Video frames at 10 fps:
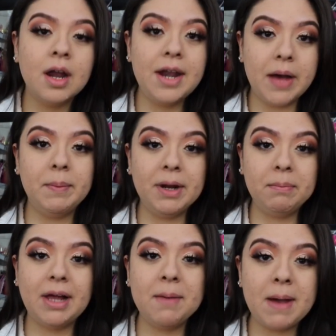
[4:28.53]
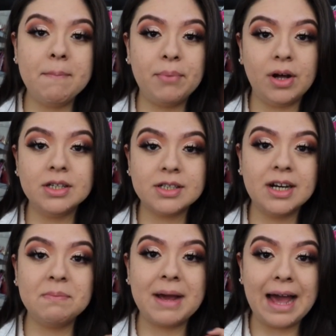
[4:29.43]
Now I'm going to apply my bronzer
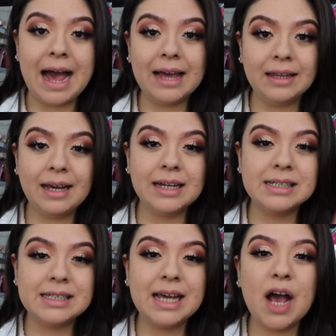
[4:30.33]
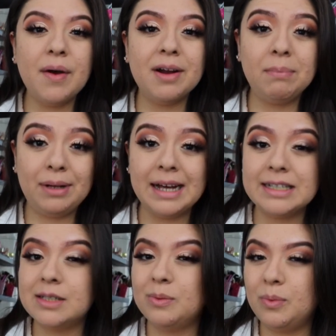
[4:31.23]
and my highlight and see how it
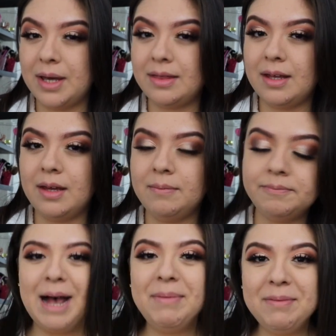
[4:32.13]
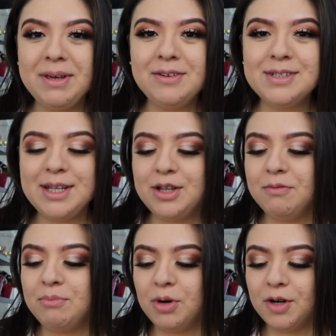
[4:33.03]
applies with it. I'm going to be using the
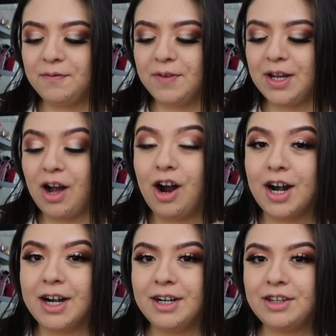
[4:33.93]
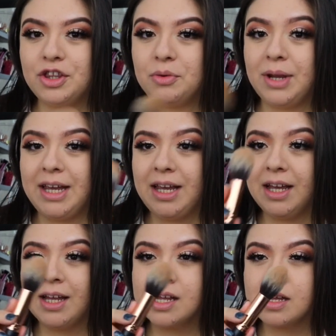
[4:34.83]
Morphe R3
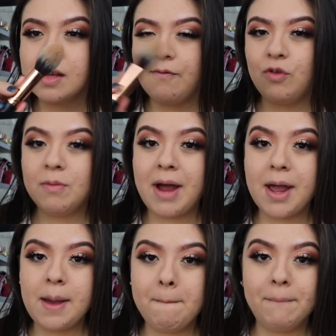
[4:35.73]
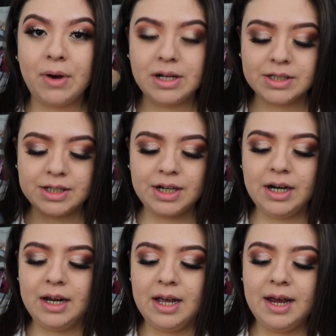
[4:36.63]
for my bronzer.
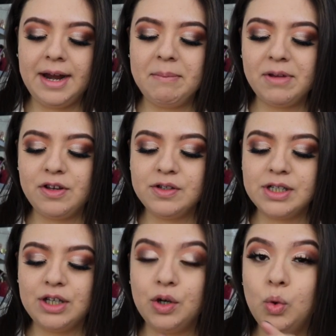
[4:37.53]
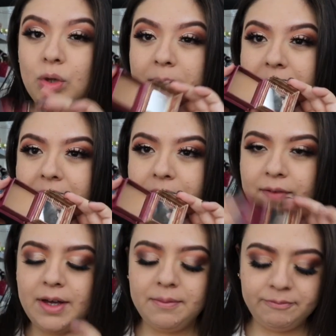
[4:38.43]
And I'm be using the Hoola
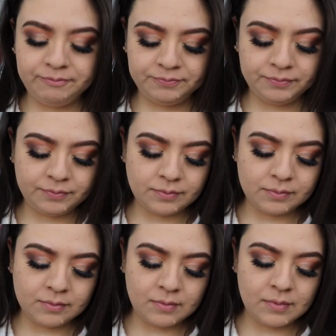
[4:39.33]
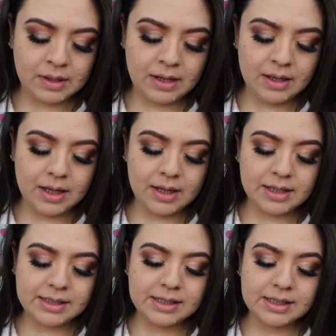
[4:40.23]
Benefit.
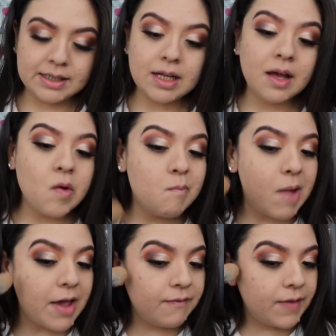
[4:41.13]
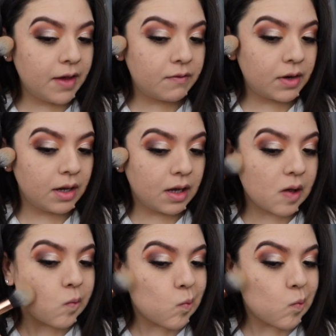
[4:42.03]
This is my favorite.